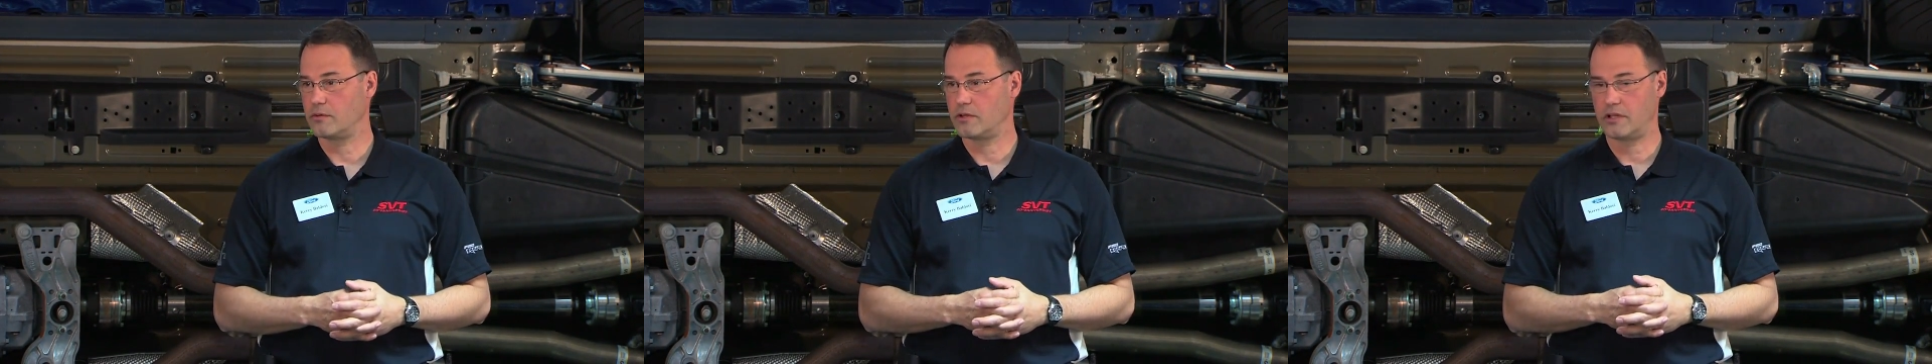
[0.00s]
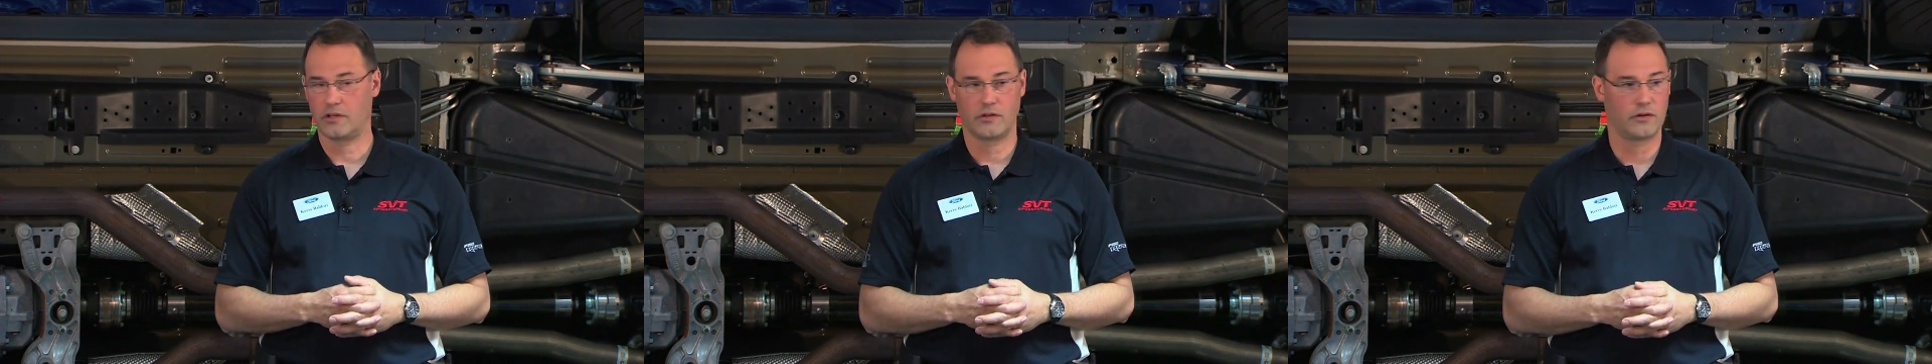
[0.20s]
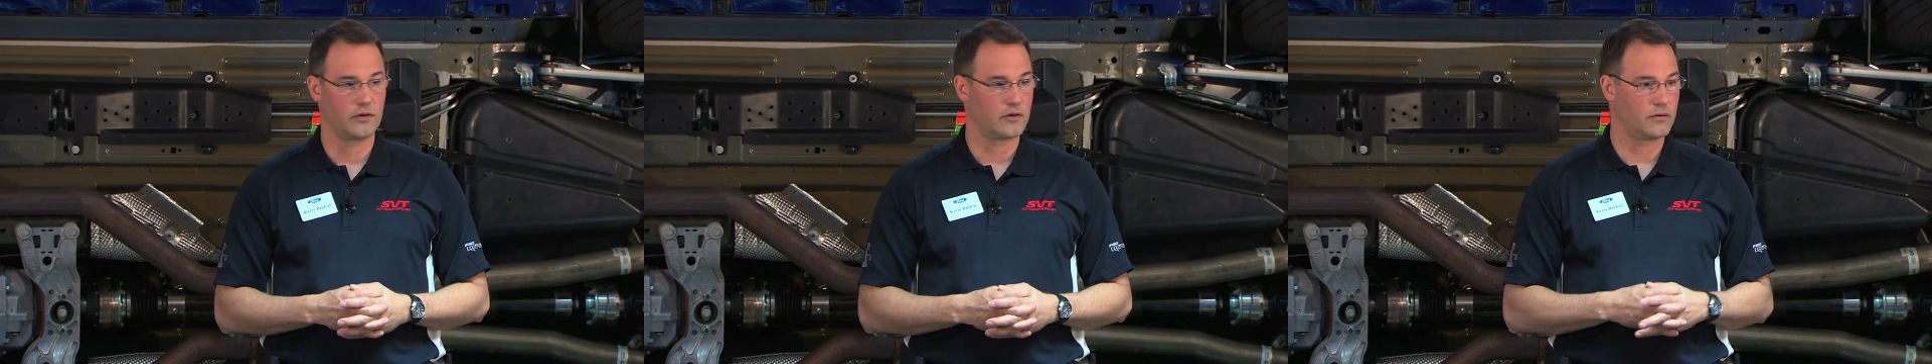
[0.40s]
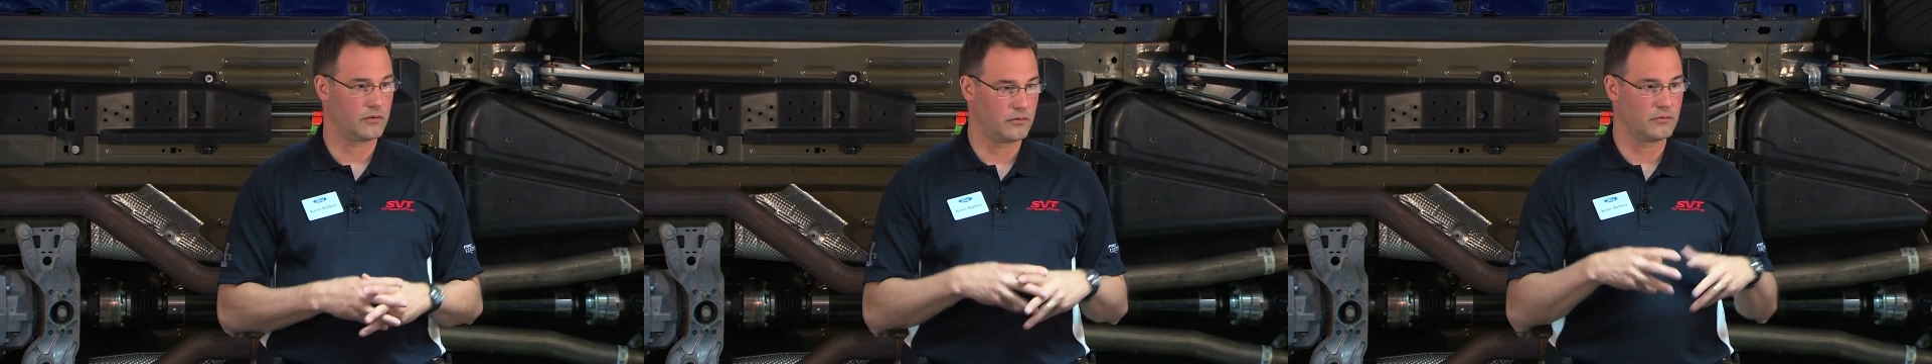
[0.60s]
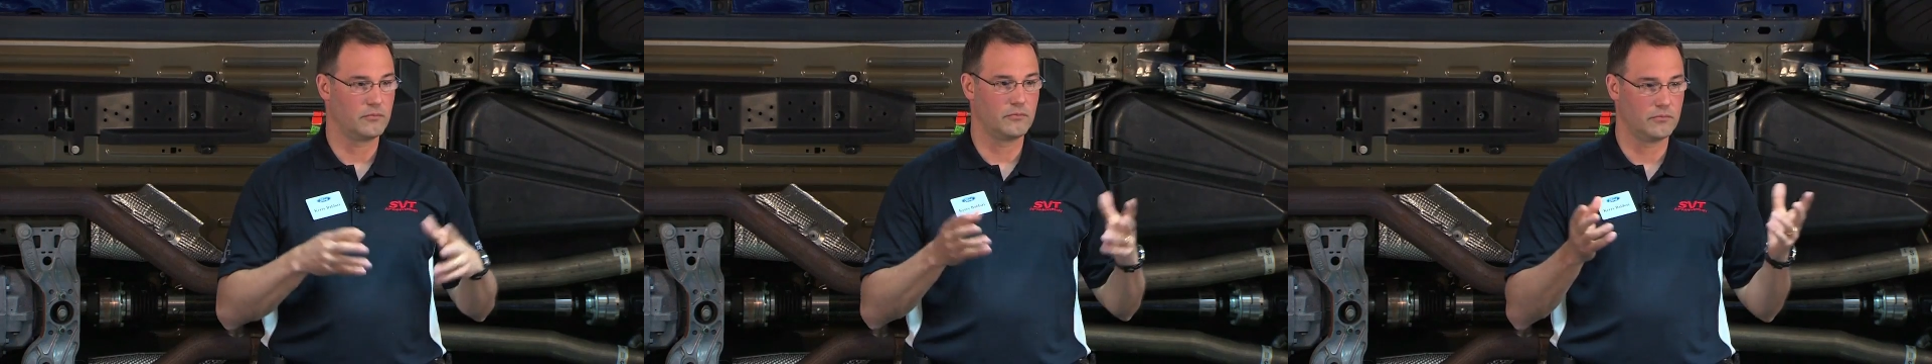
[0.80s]
that the
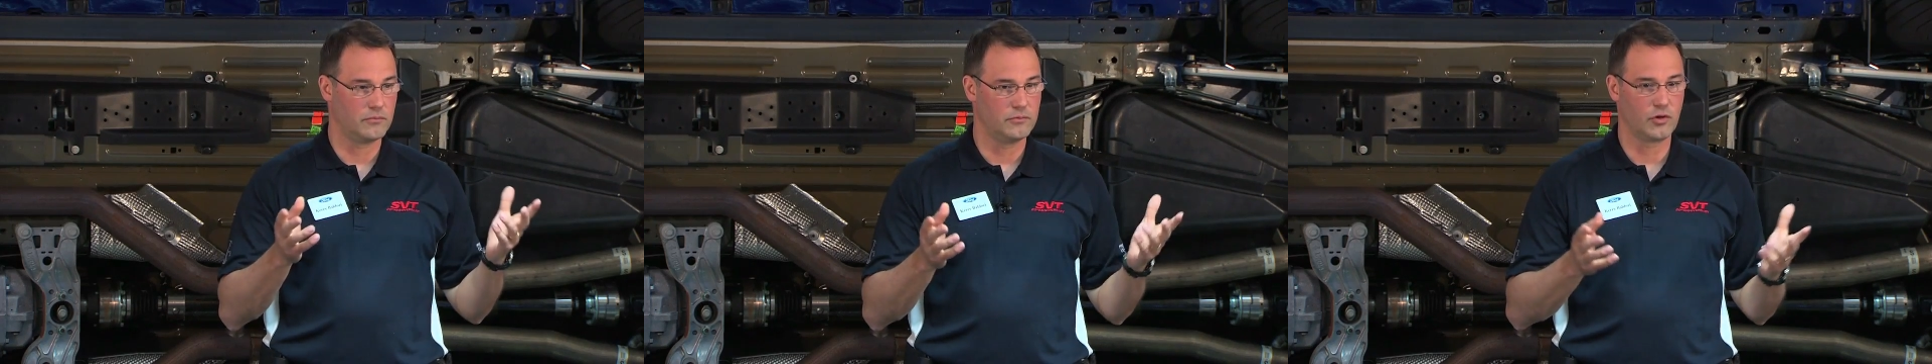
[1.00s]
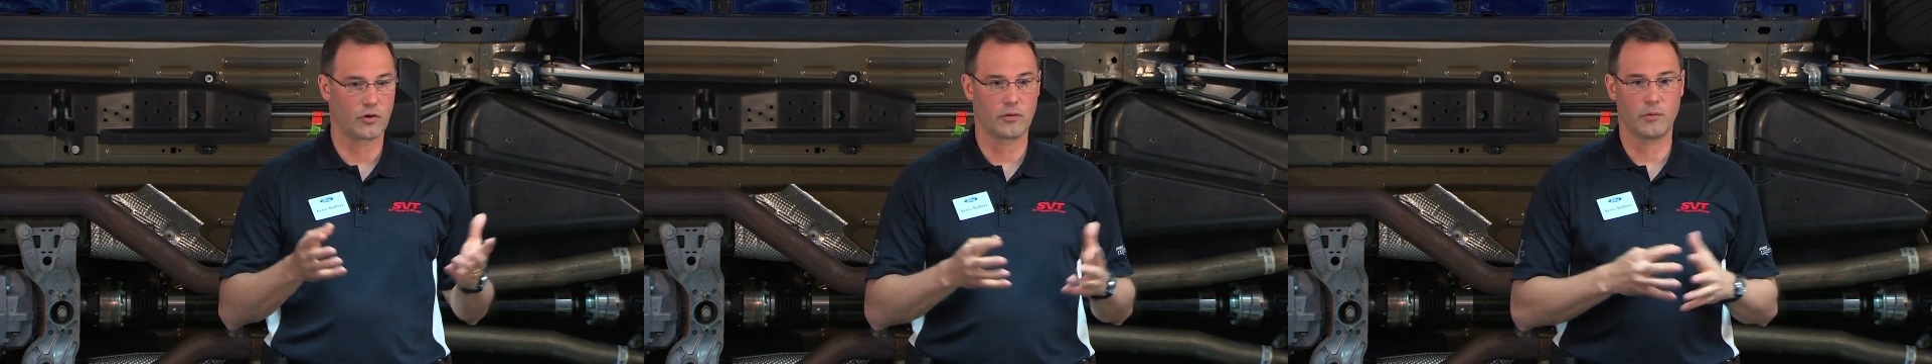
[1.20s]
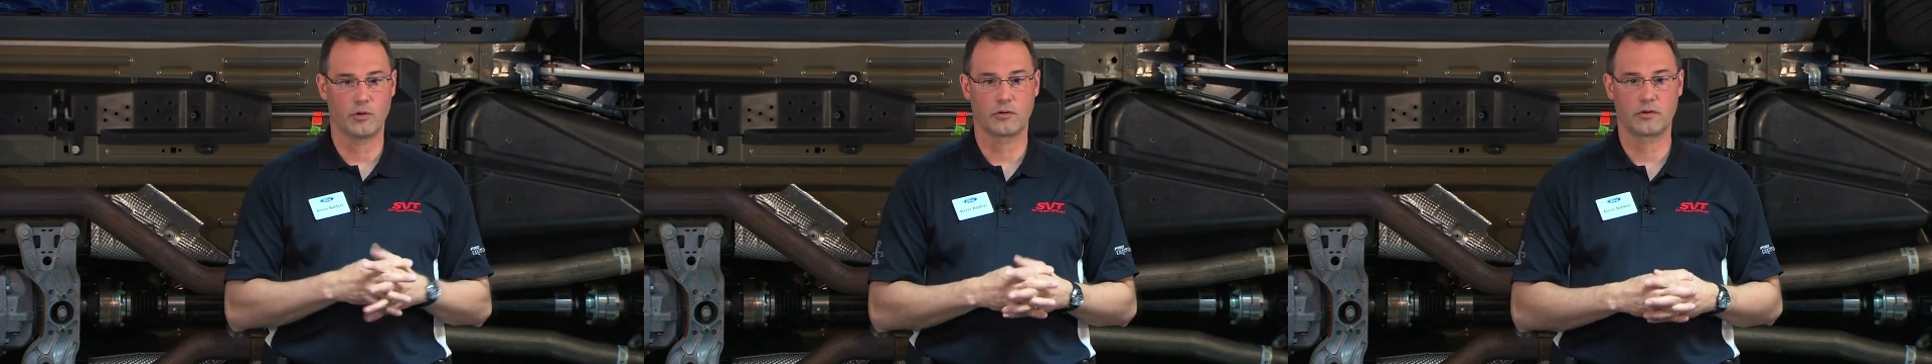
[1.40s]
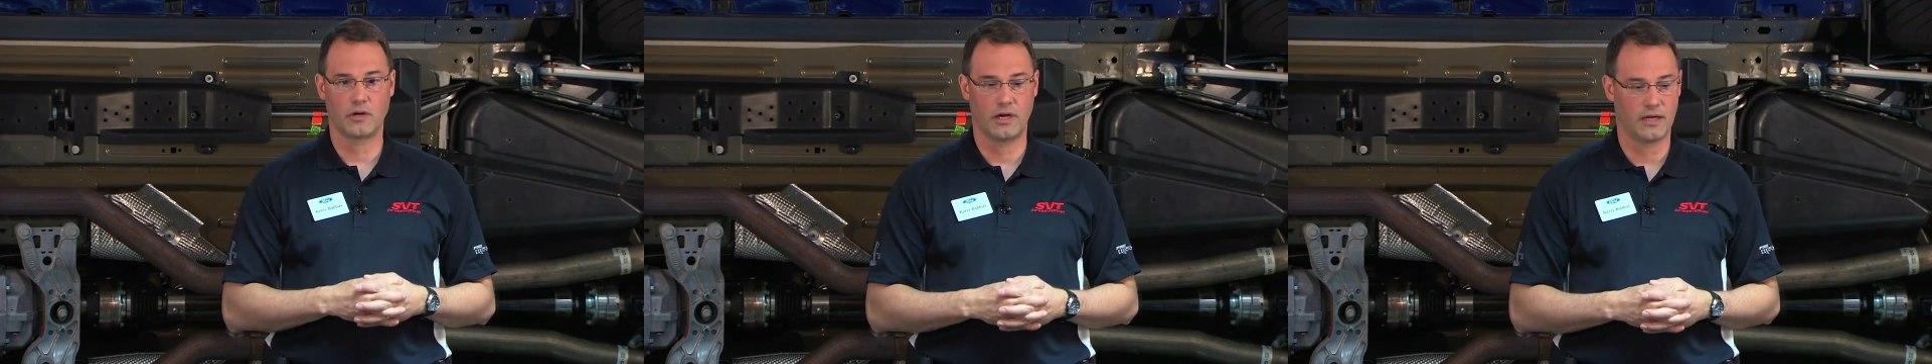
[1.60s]
normal